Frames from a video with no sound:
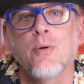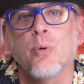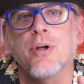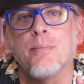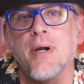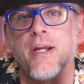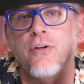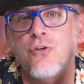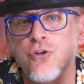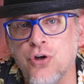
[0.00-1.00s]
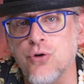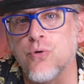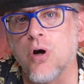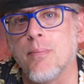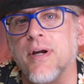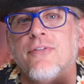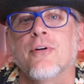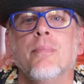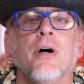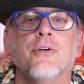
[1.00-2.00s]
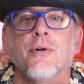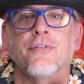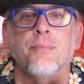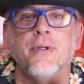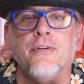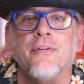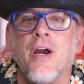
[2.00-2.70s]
we're going to make two amazing punch recipes